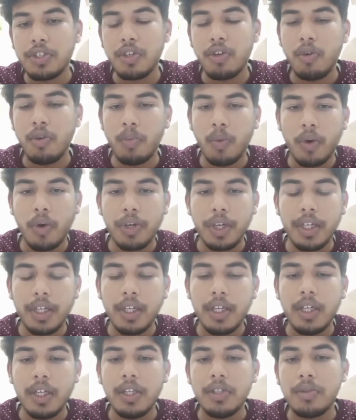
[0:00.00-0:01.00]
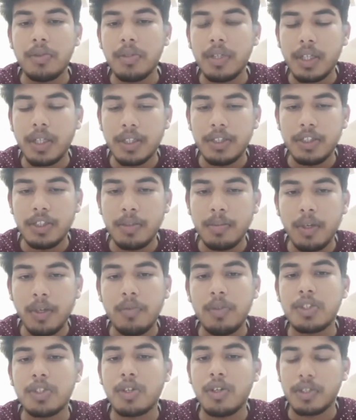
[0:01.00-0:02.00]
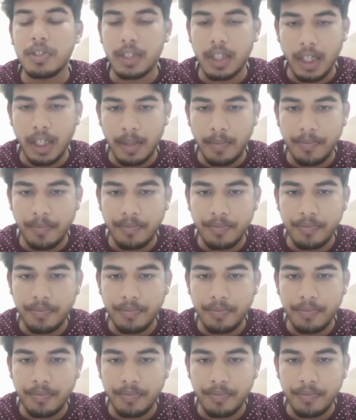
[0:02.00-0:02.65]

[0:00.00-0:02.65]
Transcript: or warning to the consumer which cause harm.